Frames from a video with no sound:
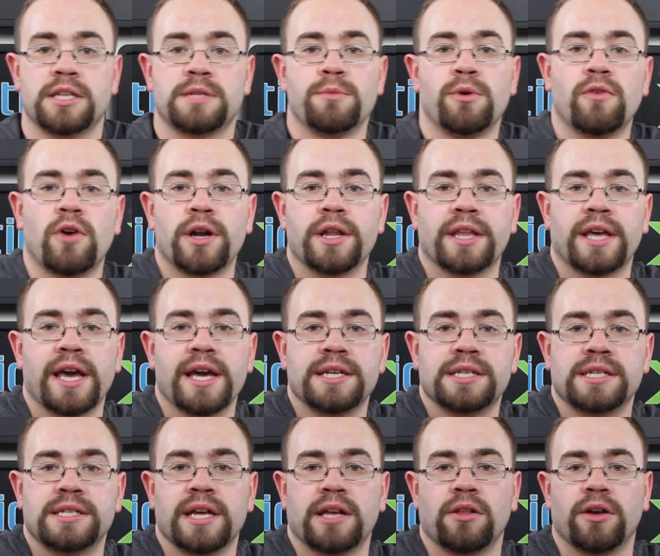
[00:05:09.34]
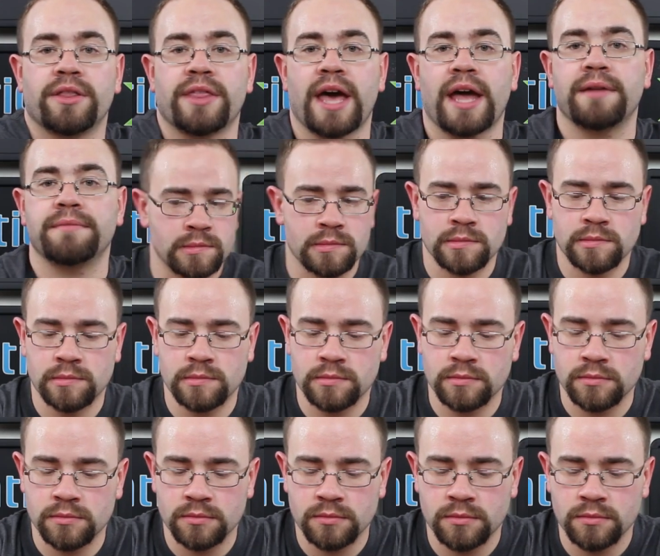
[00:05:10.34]
let's move on to the case and take a look at
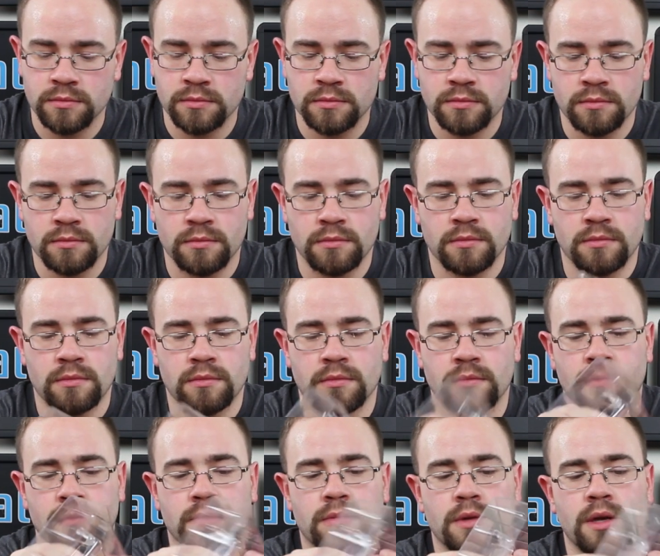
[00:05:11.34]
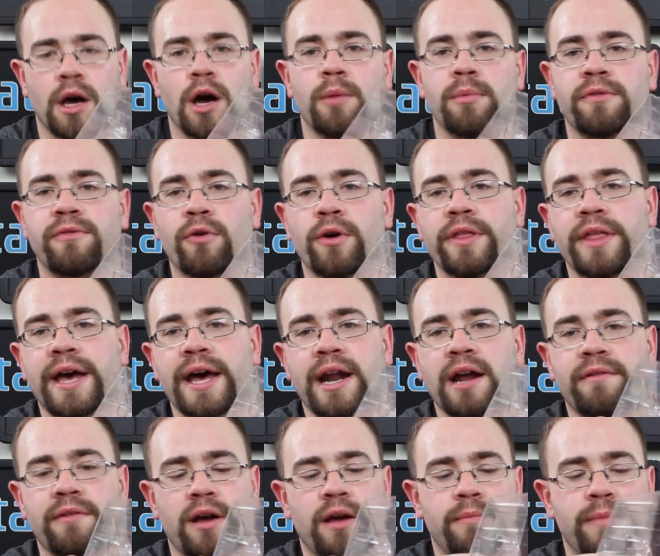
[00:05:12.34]
that. Oh, before
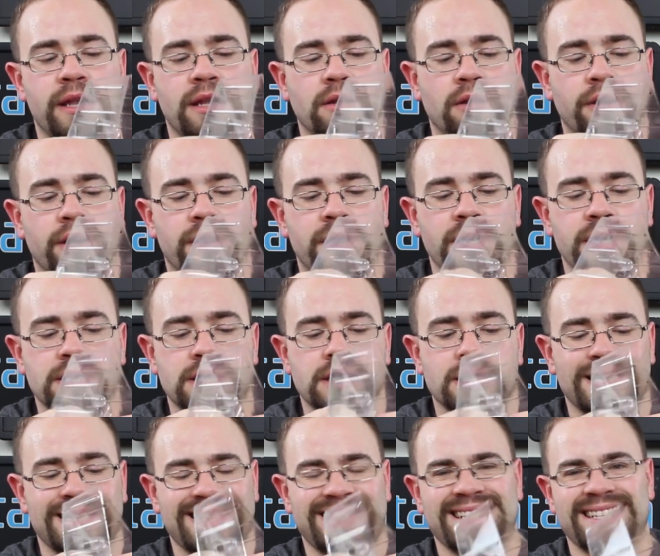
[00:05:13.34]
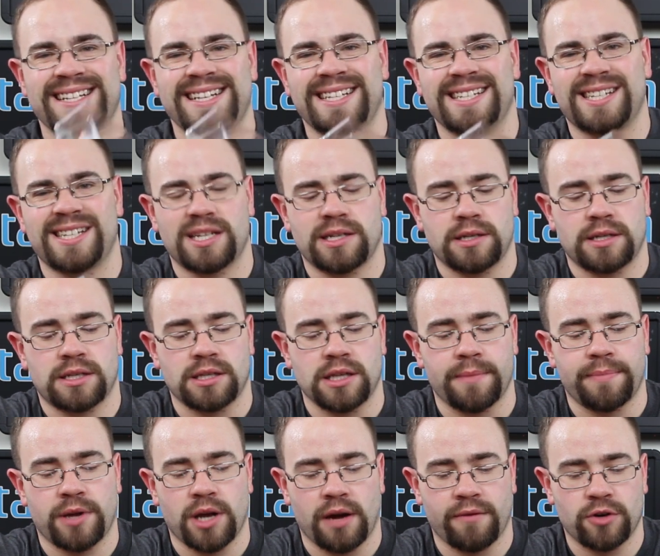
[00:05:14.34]
that, I meant to look at these
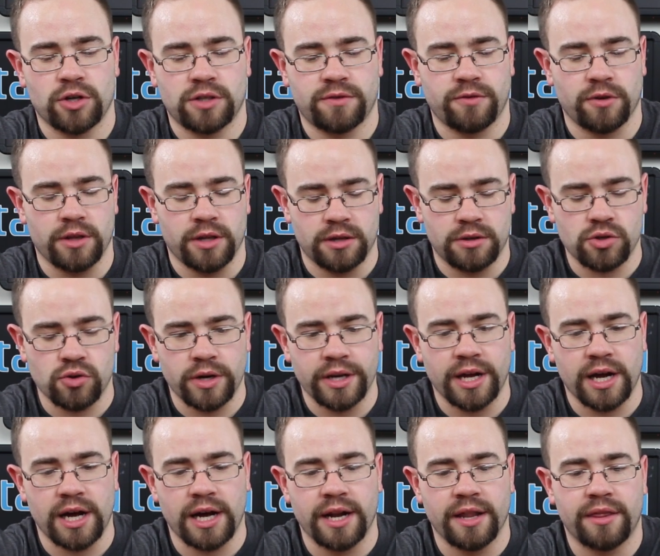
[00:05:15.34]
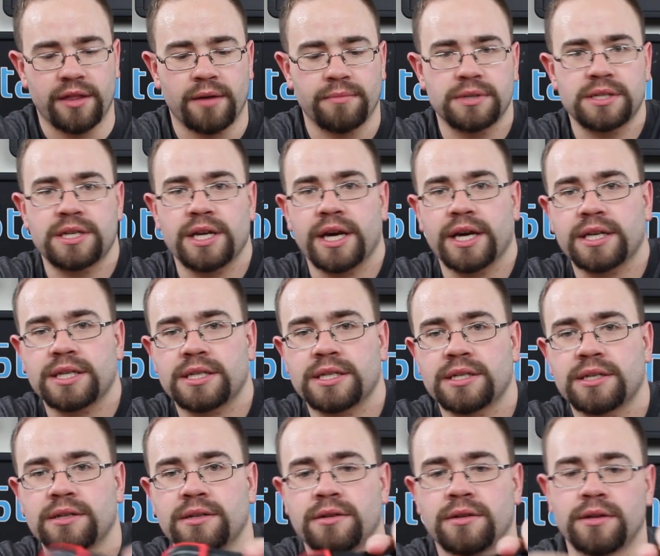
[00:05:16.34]
slip covers for the Joy-Con
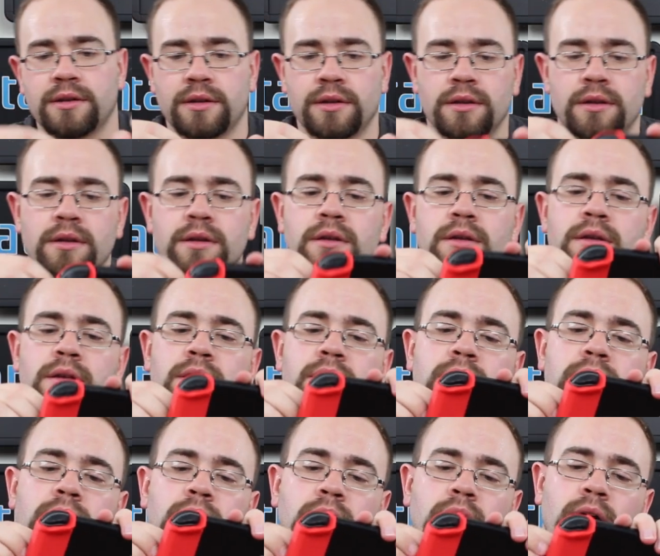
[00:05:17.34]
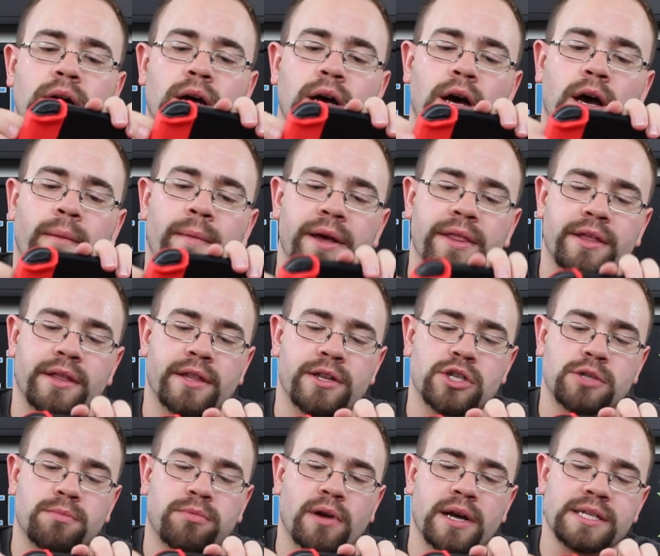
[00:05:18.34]
thumbsticks. I think they
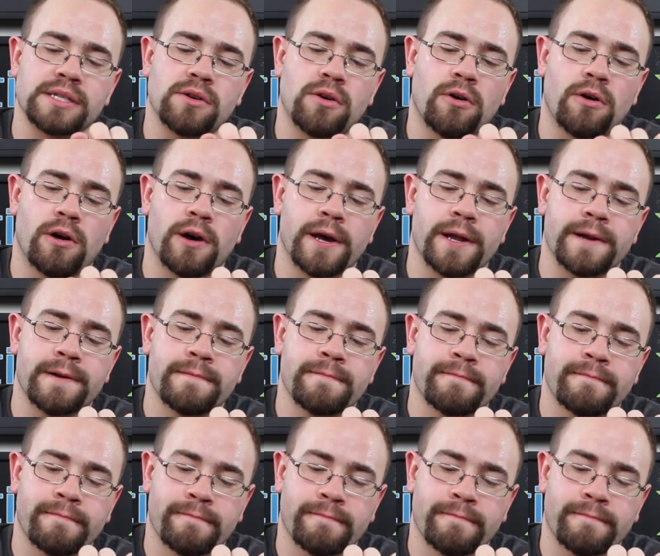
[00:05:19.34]
just press on.